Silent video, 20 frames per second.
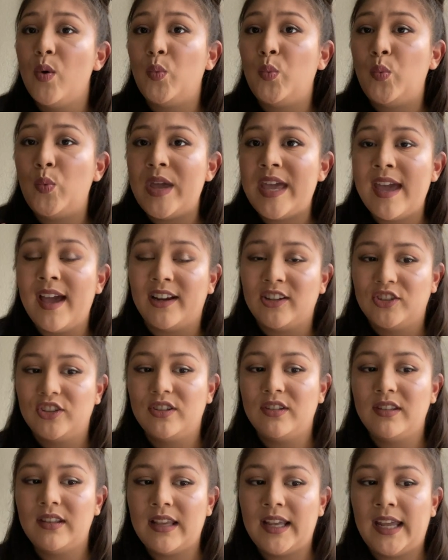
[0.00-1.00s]
we
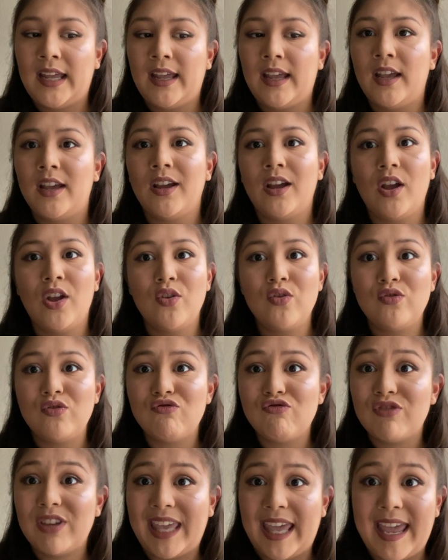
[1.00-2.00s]
actually
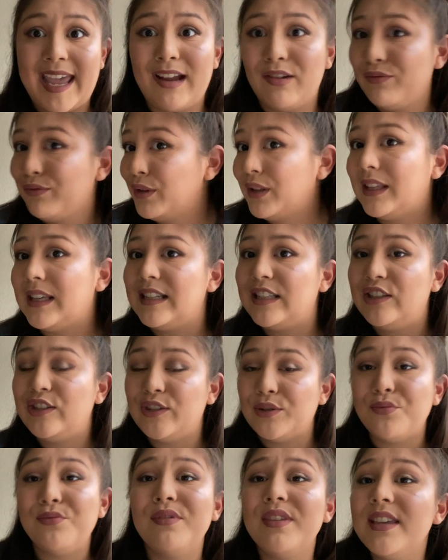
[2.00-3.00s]
can't really
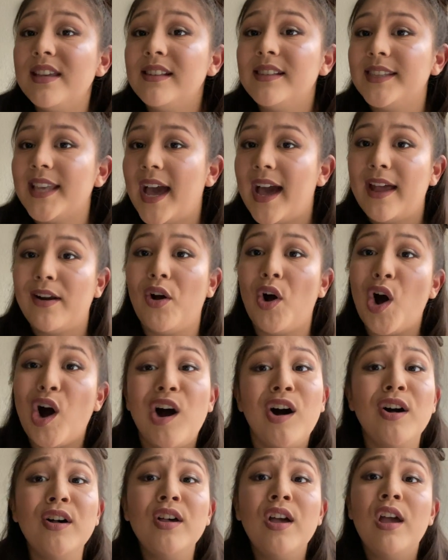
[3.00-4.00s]
do this at
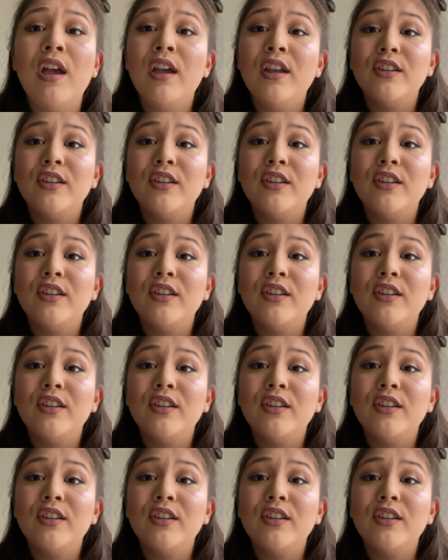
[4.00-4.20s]
all.